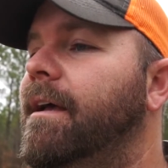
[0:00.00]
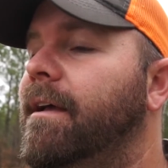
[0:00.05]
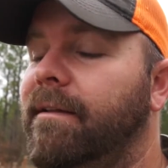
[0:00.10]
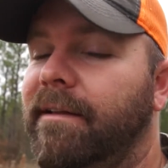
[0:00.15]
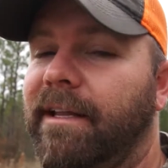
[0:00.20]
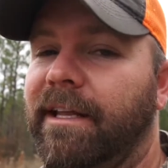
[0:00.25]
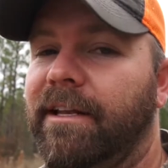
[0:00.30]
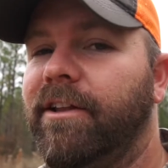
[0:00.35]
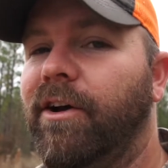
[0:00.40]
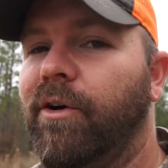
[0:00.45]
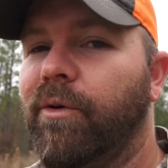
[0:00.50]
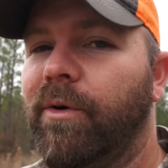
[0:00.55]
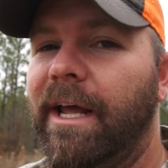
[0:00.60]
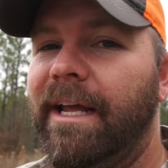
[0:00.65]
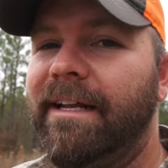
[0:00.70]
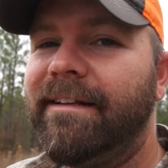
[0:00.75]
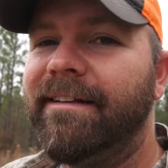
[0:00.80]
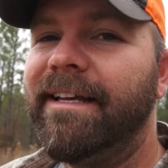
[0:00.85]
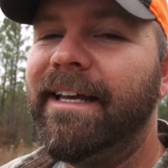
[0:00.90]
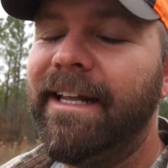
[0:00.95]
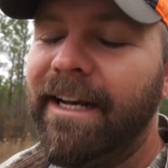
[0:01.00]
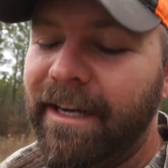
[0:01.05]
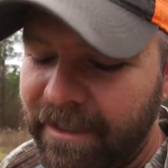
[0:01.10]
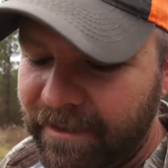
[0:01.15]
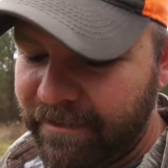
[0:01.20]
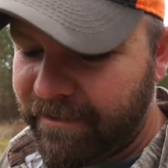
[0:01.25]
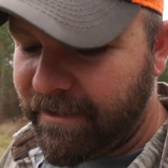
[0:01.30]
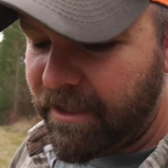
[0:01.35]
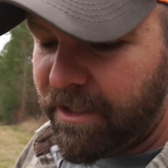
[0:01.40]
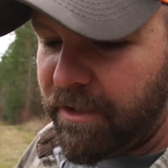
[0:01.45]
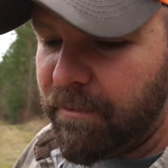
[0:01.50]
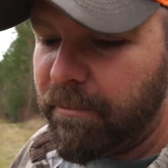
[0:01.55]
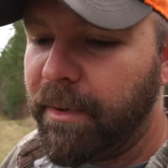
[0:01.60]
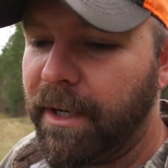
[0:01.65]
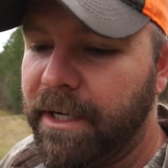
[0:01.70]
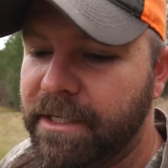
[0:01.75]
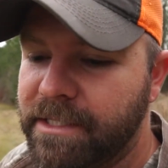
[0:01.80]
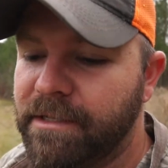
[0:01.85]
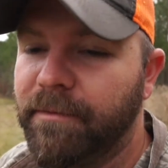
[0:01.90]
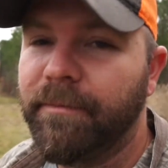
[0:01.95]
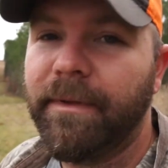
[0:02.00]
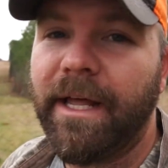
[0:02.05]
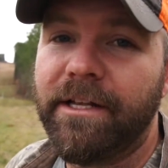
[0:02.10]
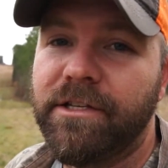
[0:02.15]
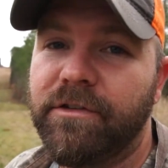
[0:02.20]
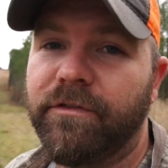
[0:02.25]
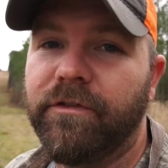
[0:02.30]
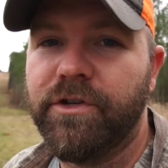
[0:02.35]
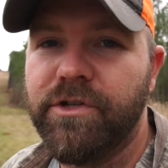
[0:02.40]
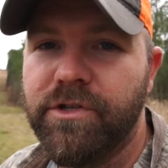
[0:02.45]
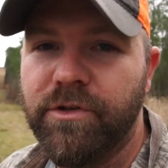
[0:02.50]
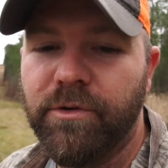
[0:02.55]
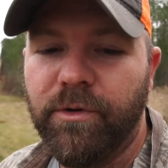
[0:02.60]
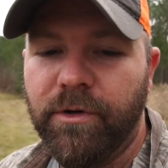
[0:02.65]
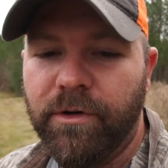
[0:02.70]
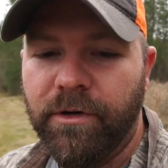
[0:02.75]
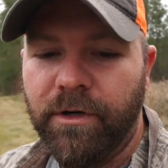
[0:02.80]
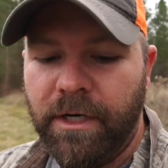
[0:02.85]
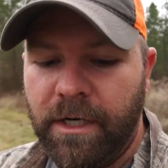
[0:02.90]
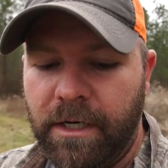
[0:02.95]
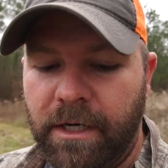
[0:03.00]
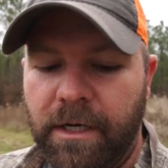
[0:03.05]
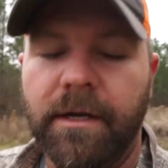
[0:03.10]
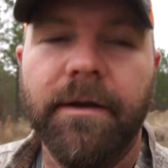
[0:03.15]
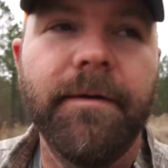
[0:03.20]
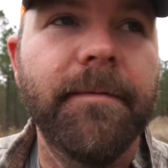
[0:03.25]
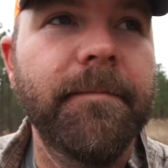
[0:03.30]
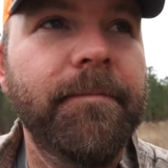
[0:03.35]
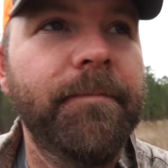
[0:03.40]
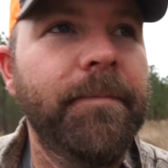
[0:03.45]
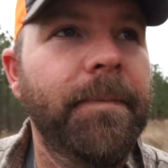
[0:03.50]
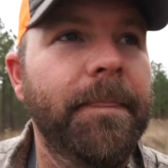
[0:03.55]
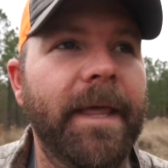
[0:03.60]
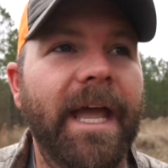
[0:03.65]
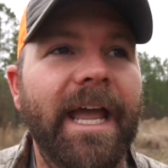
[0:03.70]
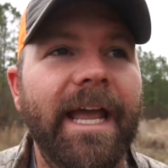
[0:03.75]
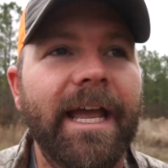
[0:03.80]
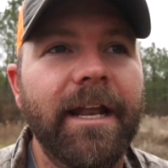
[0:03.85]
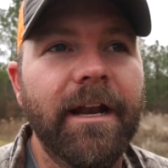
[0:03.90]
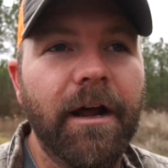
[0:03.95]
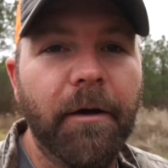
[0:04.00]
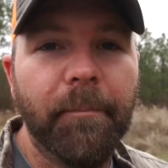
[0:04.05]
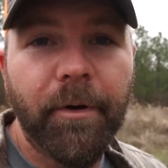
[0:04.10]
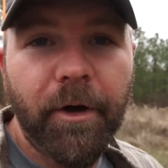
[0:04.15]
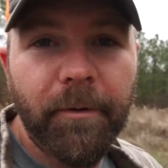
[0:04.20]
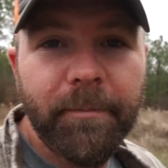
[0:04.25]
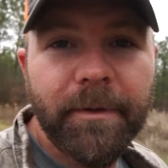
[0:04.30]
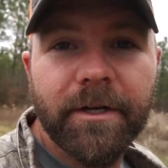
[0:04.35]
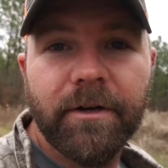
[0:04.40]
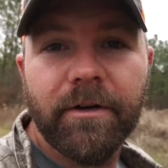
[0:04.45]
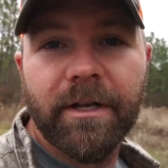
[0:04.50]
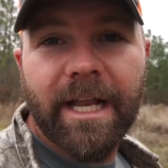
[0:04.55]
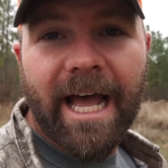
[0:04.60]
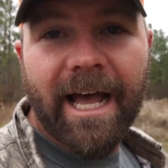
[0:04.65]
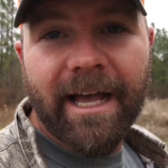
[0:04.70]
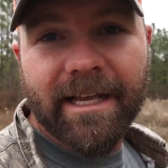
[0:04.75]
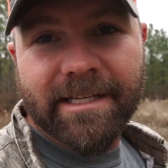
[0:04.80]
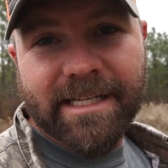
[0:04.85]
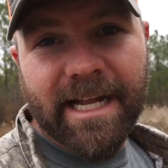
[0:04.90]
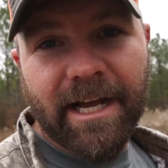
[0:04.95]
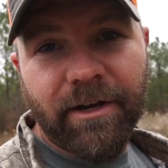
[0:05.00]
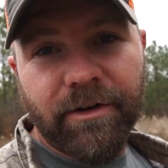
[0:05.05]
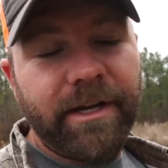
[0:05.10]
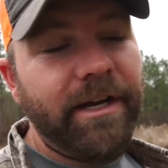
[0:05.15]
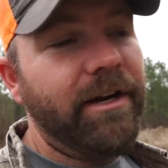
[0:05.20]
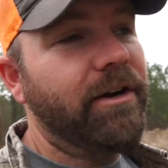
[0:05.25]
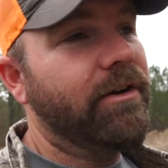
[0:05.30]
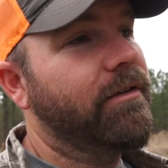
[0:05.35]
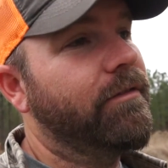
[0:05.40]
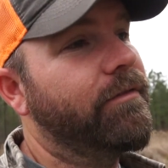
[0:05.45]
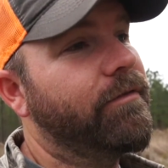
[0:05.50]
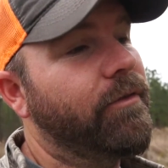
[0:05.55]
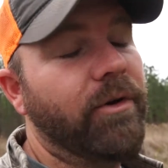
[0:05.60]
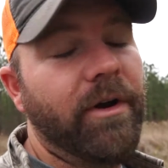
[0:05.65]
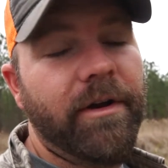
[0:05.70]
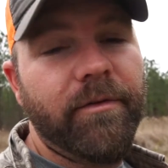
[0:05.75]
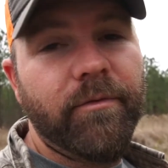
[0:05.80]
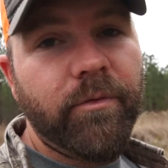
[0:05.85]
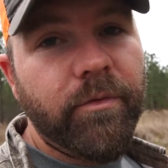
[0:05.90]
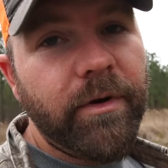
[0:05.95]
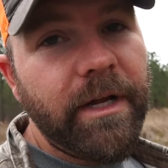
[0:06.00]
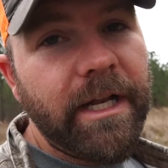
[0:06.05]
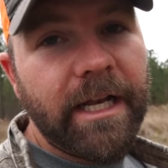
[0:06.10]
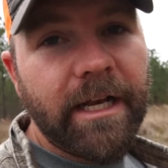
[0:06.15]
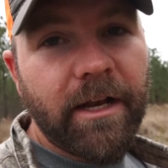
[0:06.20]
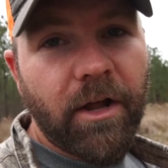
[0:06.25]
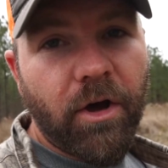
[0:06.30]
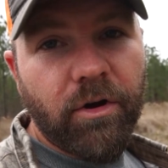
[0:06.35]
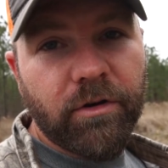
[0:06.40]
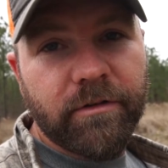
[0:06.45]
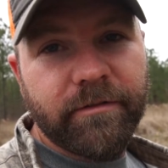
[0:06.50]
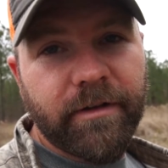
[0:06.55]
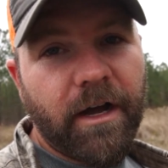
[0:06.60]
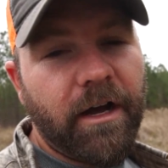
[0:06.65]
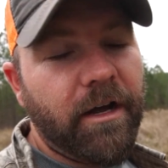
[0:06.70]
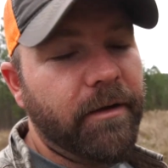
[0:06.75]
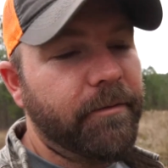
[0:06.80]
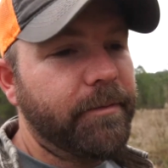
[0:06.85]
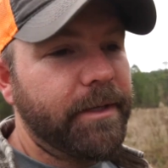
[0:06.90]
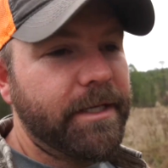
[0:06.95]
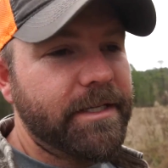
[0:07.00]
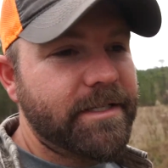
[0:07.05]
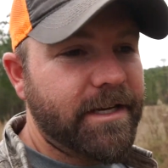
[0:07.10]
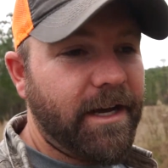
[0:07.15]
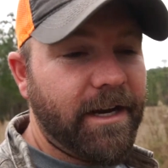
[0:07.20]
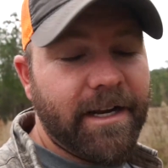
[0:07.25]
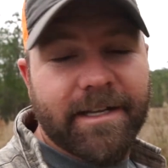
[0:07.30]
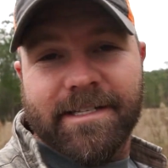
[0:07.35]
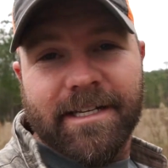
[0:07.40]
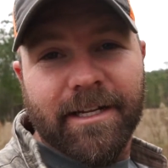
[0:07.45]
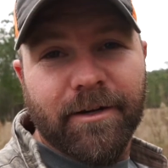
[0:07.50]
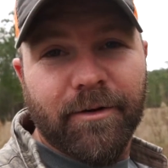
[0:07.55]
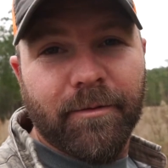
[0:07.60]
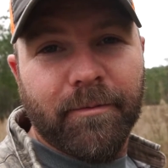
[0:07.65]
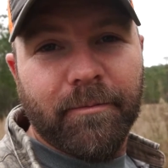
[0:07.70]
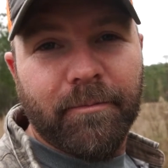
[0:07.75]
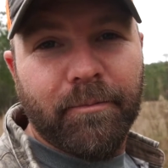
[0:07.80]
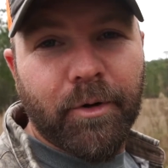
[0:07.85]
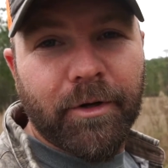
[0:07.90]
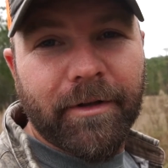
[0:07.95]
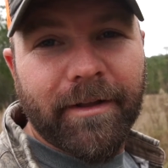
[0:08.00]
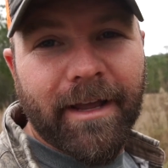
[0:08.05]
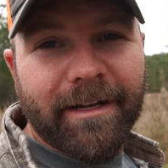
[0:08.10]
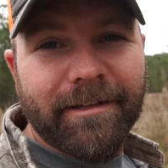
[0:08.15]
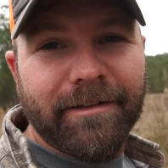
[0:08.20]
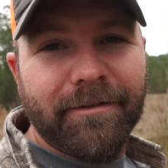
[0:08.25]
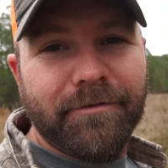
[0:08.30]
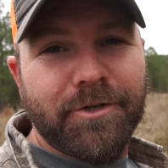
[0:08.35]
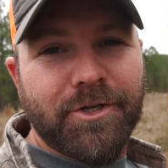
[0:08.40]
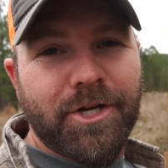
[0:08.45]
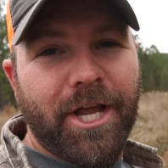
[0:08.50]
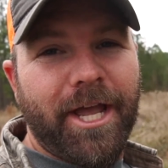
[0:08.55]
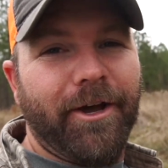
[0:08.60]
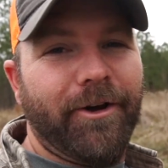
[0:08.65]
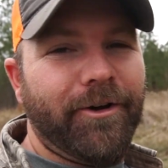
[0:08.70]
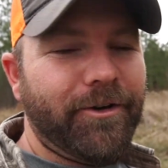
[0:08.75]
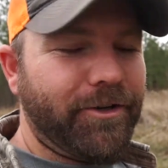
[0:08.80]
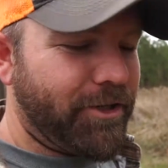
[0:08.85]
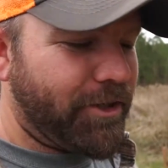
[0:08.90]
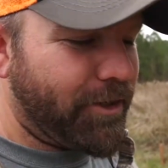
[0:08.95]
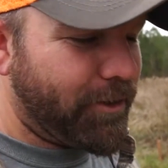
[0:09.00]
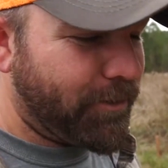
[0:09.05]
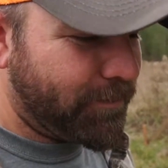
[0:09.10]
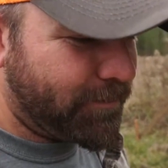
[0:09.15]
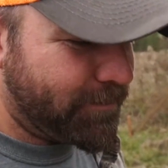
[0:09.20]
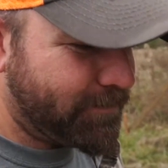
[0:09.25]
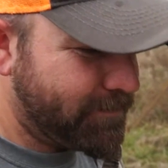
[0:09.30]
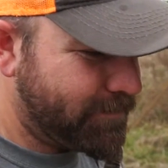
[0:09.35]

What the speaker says: They don't like to hit it until you bust them, that's for sure. And a pumpkin will last out here for a really long time. I mean, it's got its little protective shell, you know.